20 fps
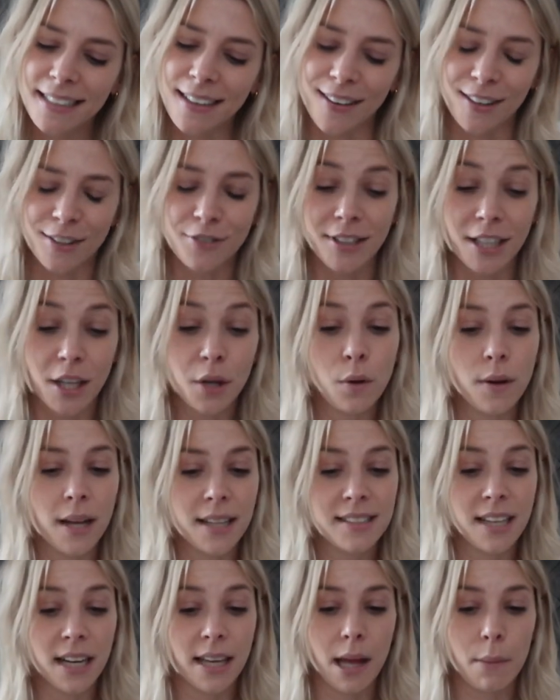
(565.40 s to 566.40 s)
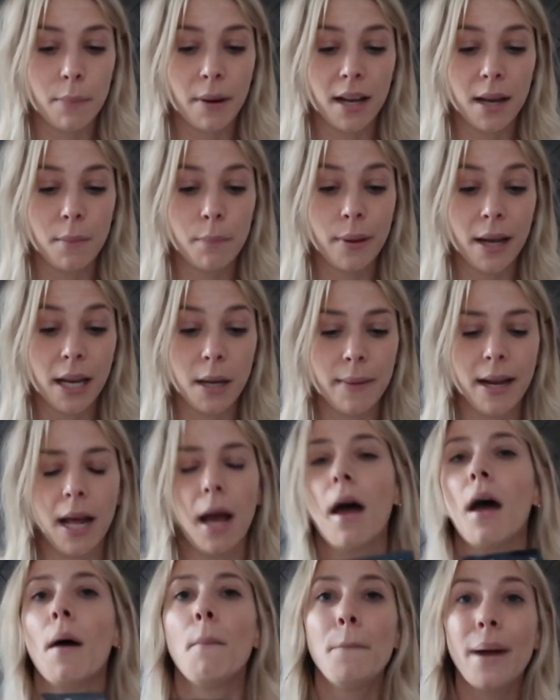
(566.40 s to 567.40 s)
oh, it's really cool. I'll tell you that bit in a minute.
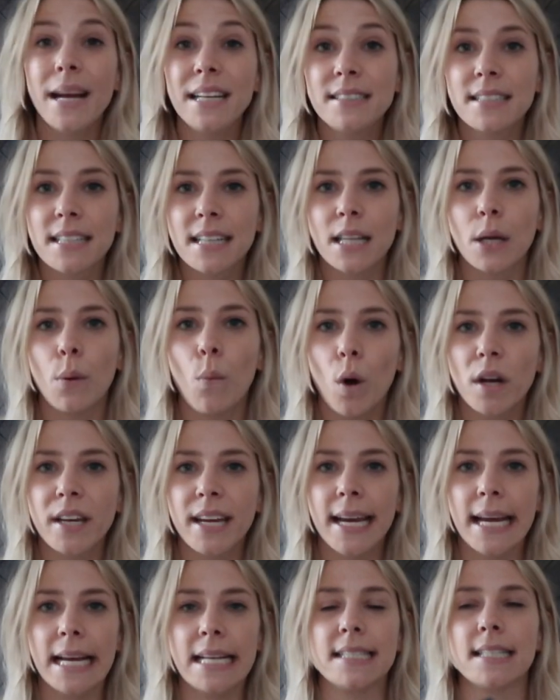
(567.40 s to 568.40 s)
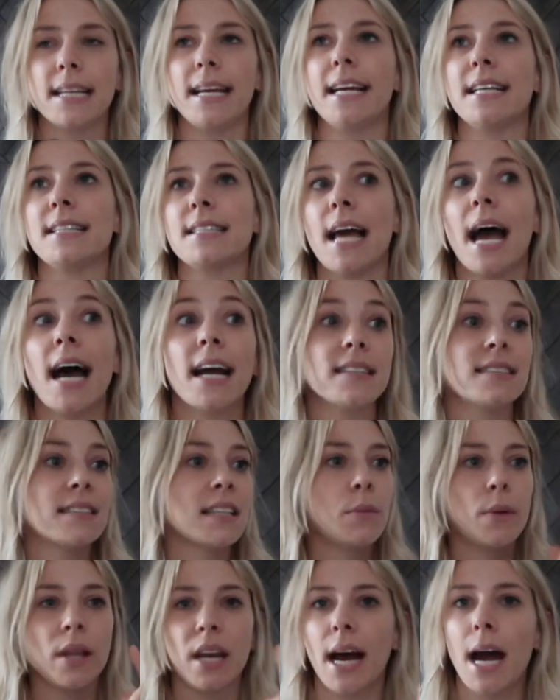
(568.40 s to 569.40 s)
Basically what it is I
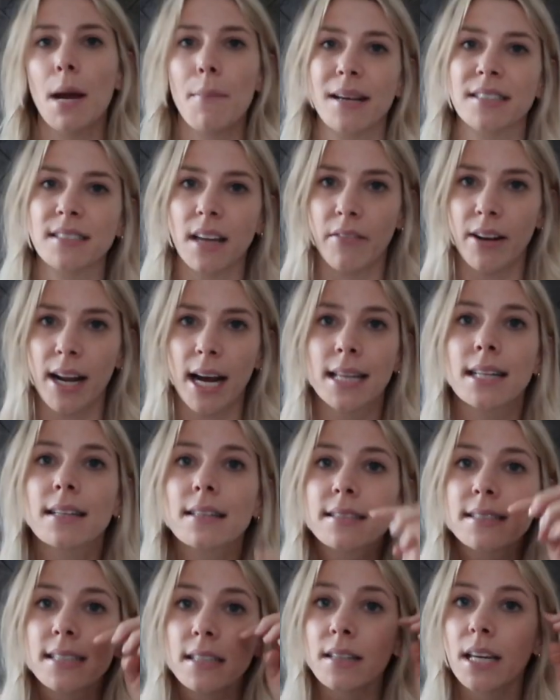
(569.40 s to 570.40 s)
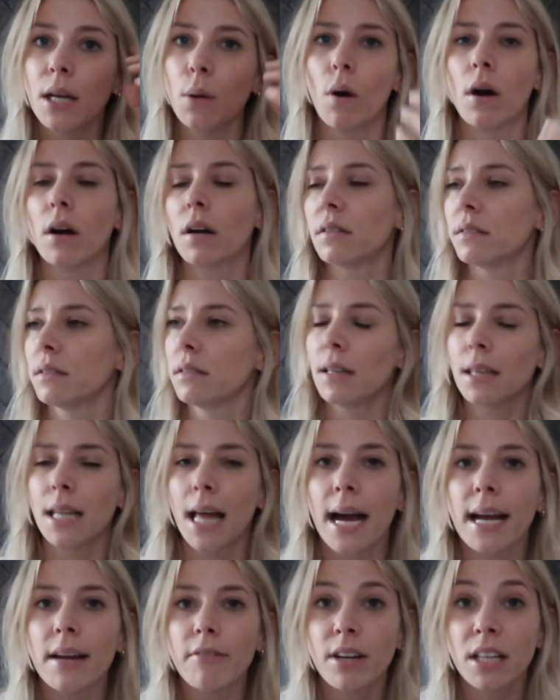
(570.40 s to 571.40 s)
sleep with an eye mask every night, a little silky one, because
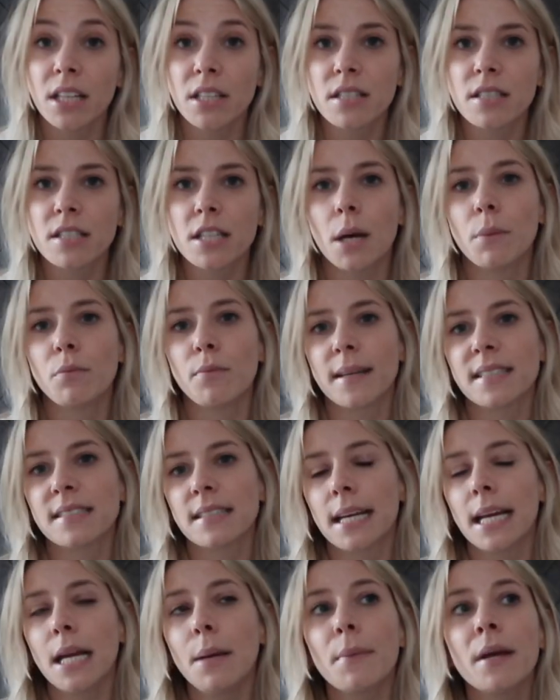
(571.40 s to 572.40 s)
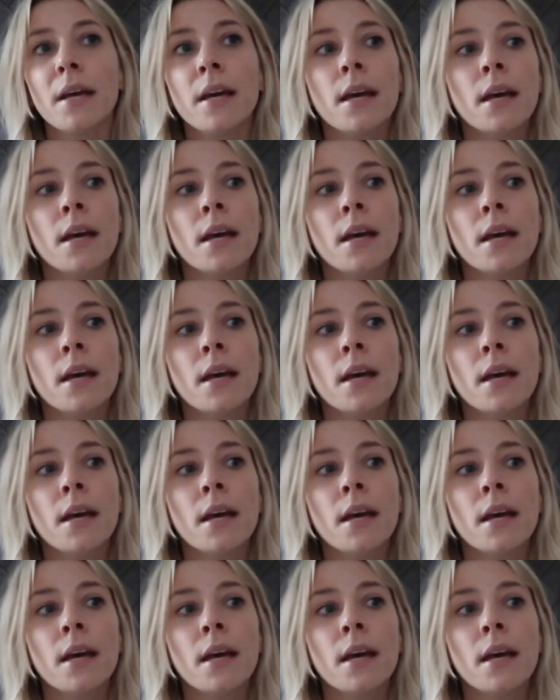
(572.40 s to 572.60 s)
light really disturbs my sleep.